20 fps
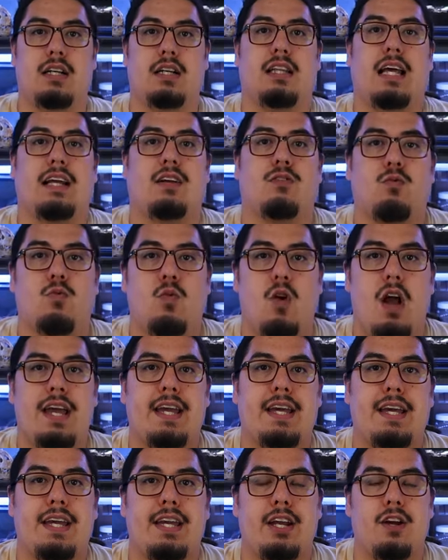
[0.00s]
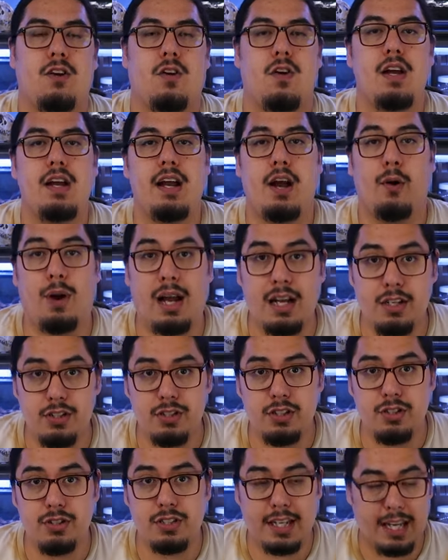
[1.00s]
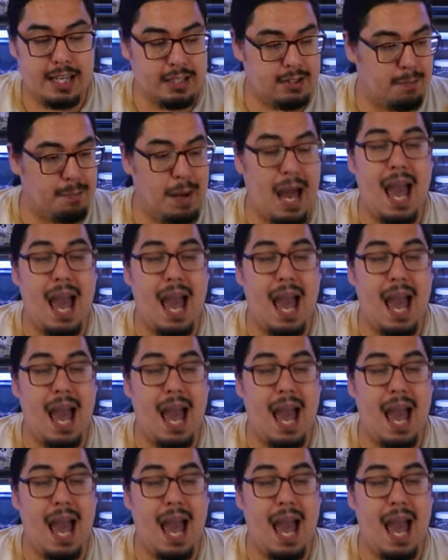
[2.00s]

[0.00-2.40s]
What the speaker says: like right here. And what I usually do is I get some